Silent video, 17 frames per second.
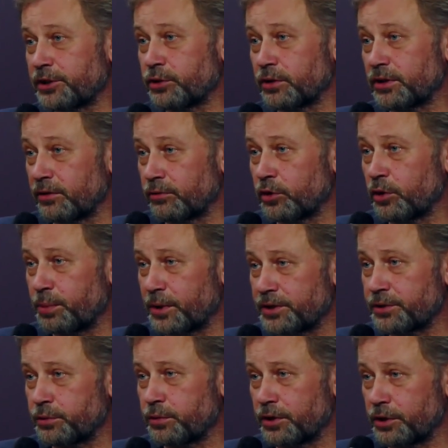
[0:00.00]

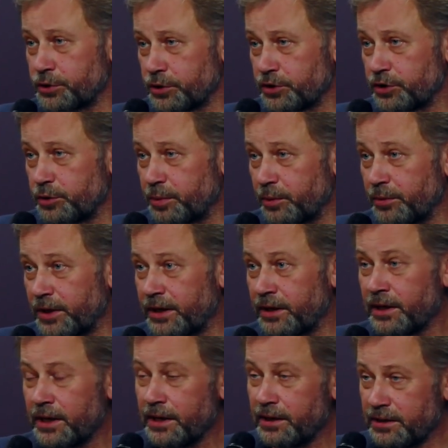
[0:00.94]
people, some
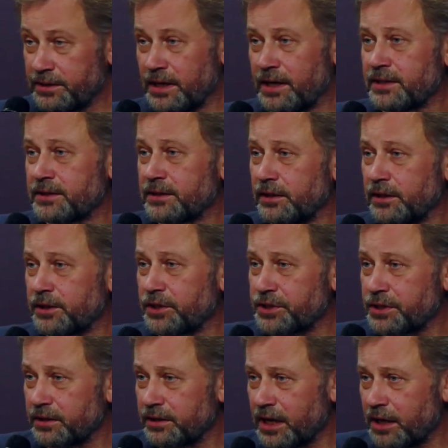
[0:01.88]
uh,
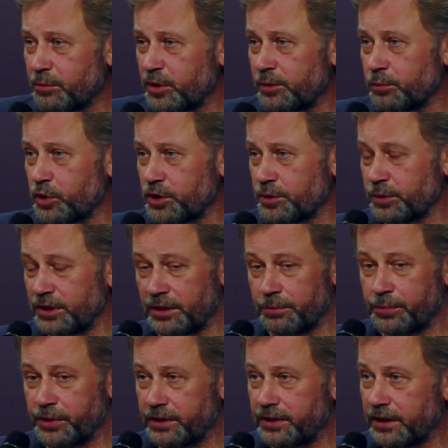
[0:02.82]
imposters who
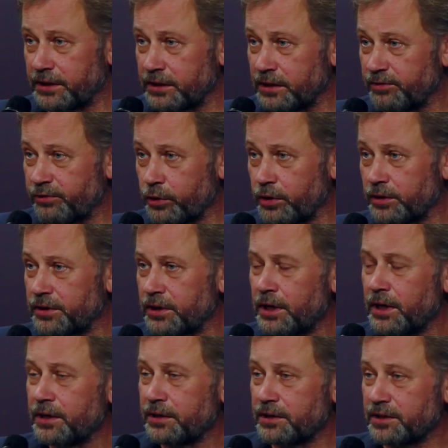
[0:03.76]
call themselves
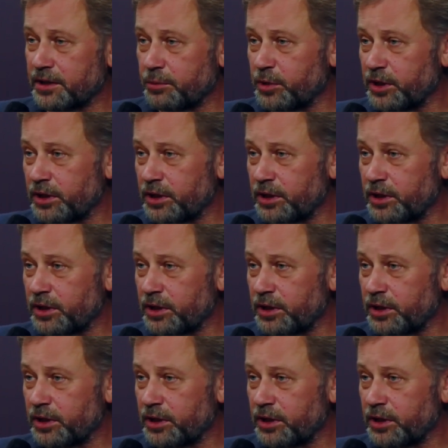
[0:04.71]
volunteers?